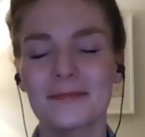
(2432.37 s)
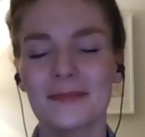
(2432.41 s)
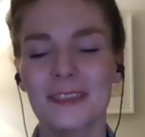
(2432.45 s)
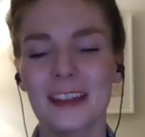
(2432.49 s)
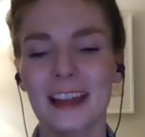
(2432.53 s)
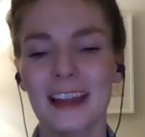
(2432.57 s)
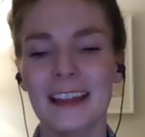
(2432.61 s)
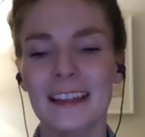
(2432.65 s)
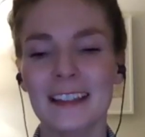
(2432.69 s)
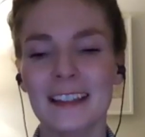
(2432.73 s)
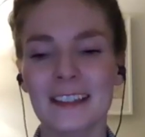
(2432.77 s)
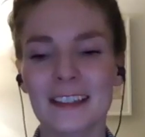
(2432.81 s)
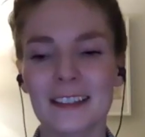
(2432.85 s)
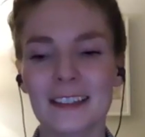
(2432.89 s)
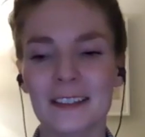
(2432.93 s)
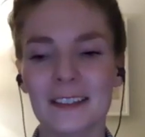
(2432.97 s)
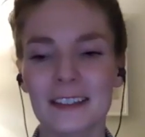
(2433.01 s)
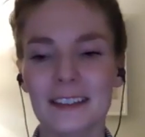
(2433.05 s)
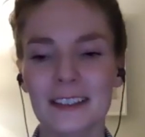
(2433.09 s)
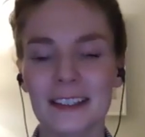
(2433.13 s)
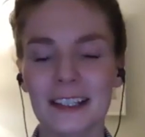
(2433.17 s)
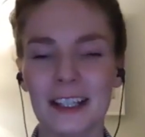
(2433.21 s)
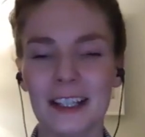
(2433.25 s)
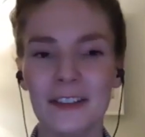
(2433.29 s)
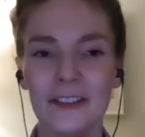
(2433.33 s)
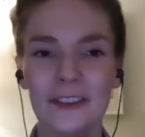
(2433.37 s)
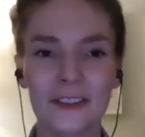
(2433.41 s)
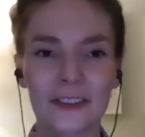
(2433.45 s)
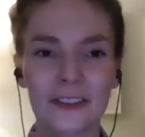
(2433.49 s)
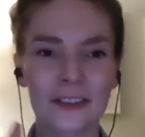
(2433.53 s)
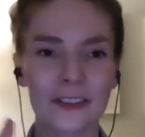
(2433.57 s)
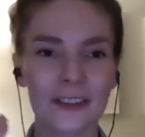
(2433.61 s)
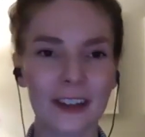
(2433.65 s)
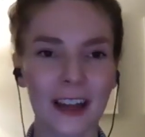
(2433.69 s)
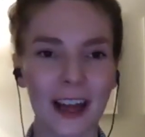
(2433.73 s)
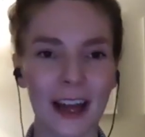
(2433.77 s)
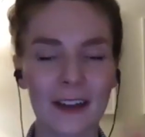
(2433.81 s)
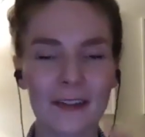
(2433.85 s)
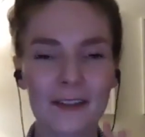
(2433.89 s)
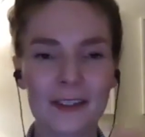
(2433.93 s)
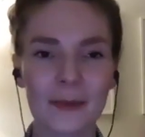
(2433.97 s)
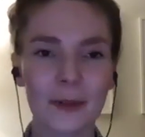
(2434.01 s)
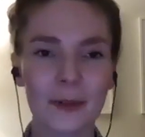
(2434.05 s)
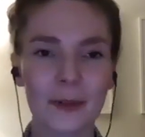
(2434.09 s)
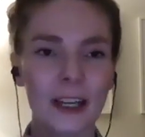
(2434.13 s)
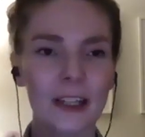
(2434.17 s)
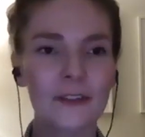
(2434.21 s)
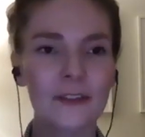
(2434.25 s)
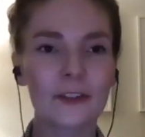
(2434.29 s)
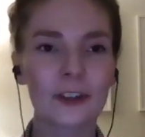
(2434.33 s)
And have some
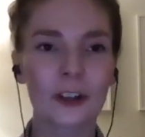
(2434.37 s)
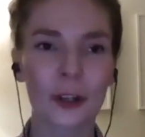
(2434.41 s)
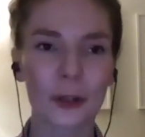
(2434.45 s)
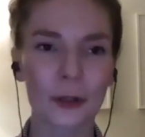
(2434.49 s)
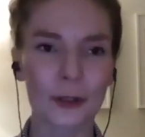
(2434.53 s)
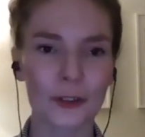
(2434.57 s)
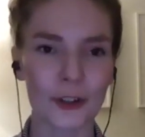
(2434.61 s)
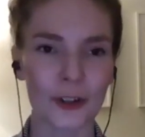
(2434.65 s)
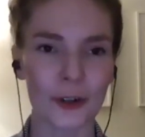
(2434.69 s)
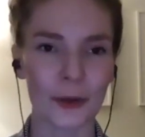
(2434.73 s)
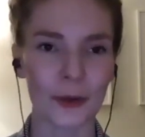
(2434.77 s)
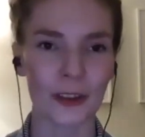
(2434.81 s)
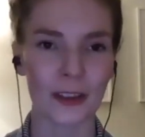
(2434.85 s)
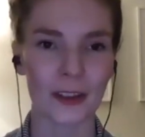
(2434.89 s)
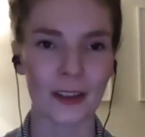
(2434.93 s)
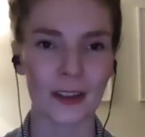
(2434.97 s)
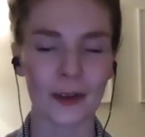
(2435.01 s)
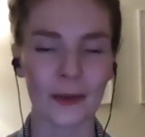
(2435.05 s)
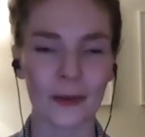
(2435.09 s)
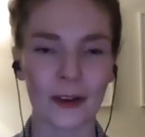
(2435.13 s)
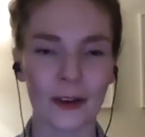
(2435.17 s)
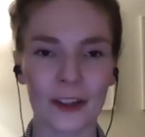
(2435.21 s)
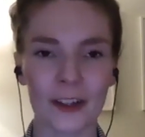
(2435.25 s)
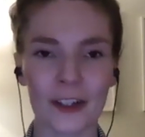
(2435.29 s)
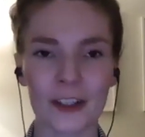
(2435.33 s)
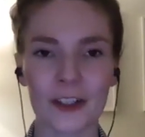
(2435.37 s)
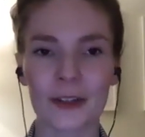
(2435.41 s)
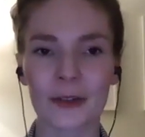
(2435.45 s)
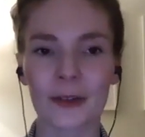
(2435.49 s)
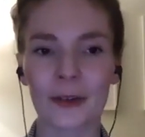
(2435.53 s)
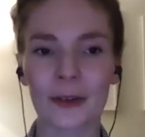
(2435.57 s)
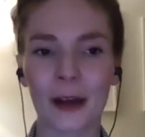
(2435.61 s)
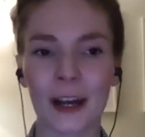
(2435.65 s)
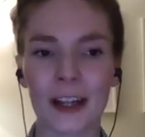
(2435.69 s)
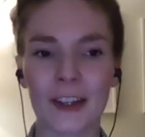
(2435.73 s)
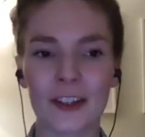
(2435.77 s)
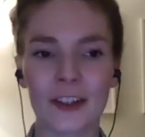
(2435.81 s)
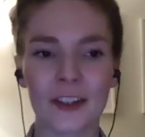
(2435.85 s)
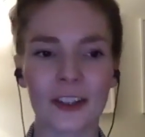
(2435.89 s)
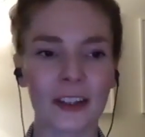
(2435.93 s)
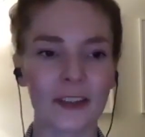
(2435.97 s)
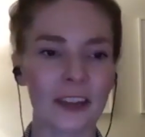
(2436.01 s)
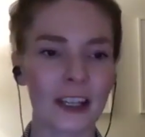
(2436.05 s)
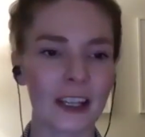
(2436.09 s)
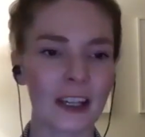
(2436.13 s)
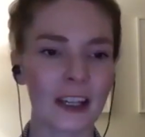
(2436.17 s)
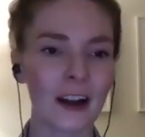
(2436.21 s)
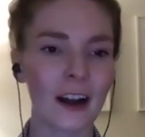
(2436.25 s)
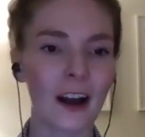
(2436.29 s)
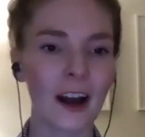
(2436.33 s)
kind of closure with it, whether you imagine
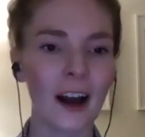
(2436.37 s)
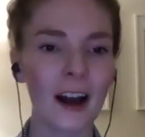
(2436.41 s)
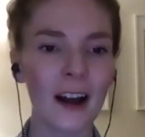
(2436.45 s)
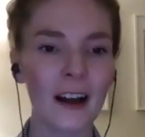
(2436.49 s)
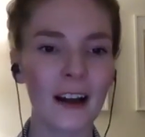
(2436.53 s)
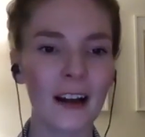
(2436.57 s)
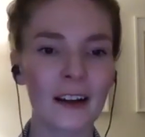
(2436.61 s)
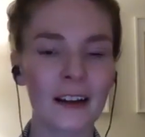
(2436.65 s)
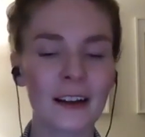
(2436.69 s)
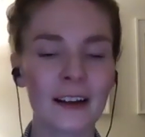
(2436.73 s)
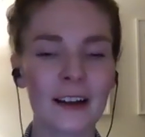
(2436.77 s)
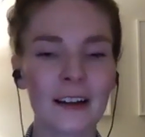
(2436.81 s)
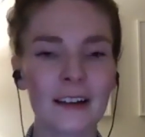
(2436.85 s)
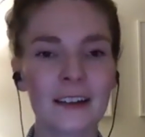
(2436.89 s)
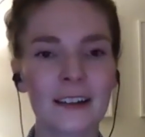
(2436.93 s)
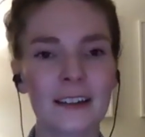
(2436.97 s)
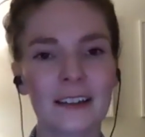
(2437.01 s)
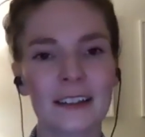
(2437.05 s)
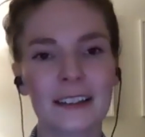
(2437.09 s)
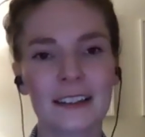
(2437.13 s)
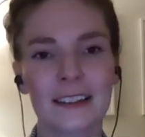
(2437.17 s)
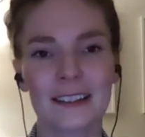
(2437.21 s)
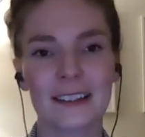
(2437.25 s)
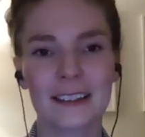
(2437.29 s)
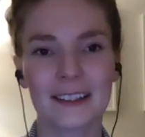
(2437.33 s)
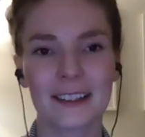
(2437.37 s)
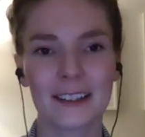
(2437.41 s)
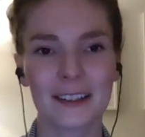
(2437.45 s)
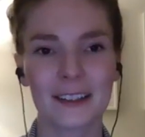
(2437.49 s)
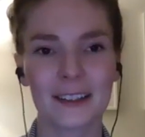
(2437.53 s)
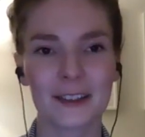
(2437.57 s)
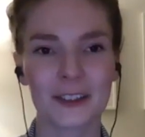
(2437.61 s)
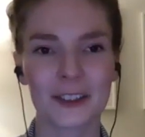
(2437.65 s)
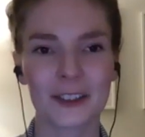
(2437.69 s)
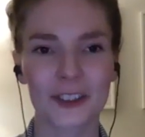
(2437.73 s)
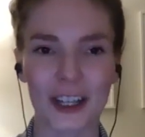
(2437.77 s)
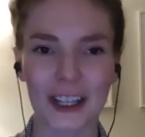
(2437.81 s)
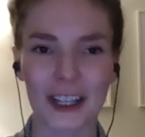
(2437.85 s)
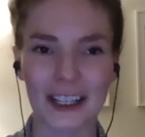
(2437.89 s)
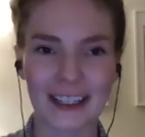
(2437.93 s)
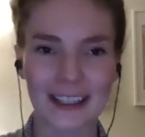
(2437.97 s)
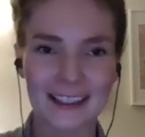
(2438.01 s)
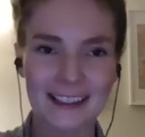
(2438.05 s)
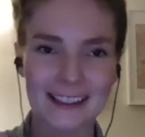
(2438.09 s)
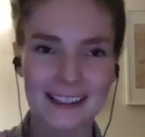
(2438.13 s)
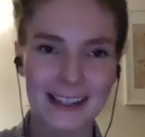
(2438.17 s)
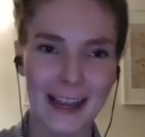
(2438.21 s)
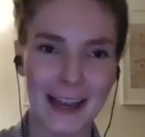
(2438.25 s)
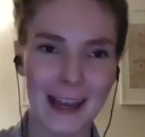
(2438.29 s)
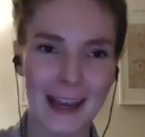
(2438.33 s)
giving it a hug, shaking
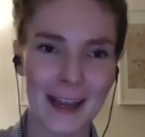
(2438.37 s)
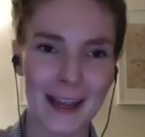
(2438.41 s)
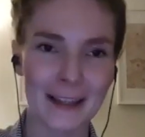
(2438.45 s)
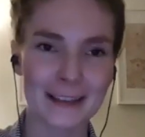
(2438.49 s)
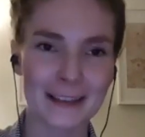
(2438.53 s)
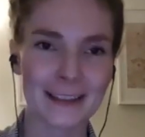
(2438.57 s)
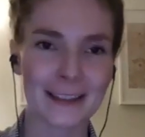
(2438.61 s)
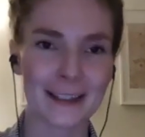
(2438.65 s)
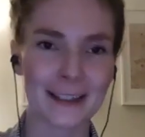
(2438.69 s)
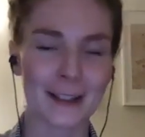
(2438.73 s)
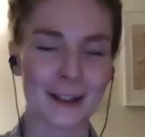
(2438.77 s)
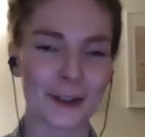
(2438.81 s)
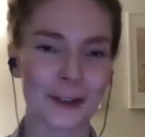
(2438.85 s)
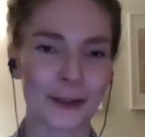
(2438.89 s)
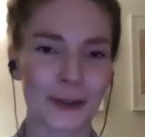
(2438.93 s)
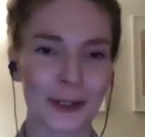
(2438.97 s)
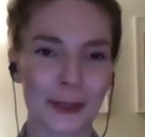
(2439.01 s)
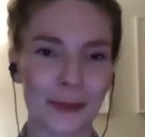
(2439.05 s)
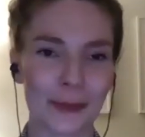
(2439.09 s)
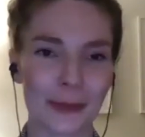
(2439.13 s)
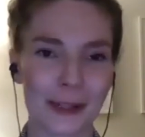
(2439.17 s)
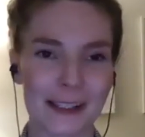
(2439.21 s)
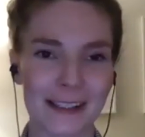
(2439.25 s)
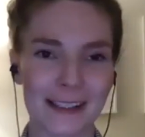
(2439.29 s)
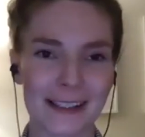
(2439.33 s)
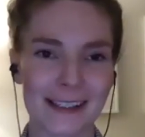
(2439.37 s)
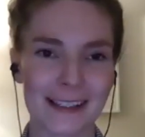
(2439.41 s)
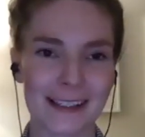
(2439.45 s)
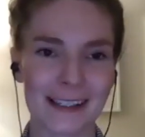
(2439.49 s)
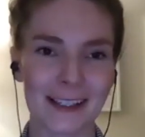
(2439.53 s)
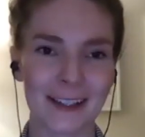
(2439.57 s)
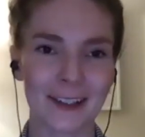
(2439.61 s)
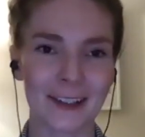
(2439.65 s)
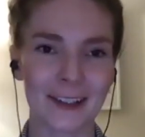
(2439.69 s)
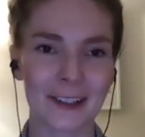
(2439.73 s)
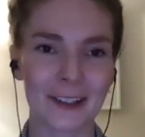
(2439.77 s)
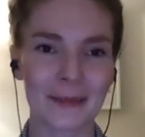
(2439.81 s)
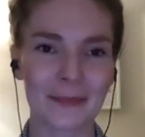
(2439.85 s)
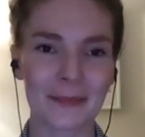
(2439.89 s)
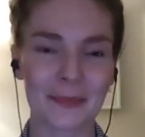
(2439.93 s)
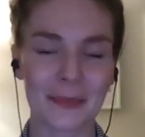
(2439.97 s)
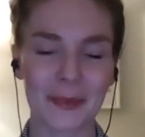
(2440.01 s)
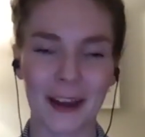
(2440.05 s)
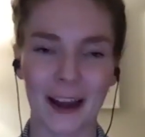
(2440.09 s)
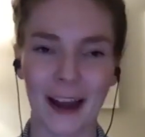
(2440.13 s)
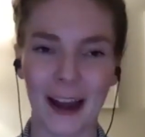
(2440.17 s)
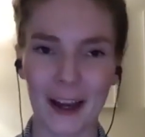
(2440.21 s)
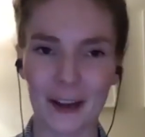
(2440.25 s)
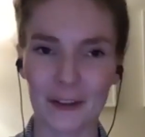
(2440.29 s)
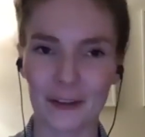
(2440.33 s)
its hand like you're doing a business deal,
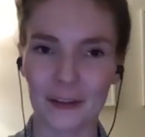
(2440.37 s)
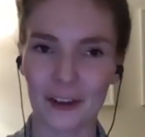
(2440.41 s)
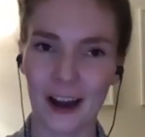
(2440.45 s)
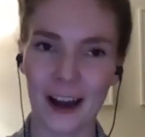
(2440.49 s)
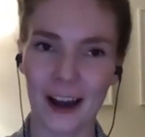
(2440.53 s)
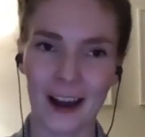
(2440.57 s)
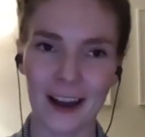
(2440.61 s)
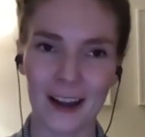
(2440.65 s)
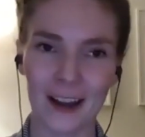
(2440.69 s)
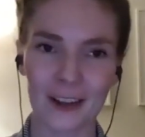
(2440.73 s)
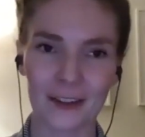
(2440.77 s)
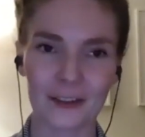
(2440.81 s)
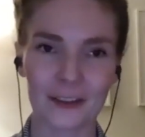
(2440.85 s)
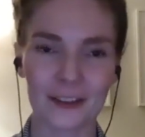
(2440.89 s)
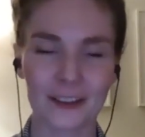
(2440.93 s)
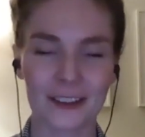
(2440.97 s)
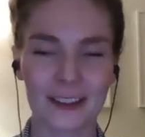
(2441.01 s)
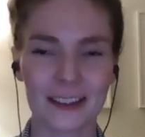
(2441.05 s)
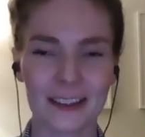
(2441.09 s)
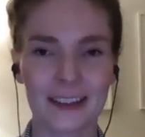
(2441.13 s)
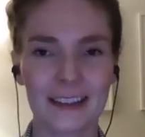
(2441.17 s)
high five.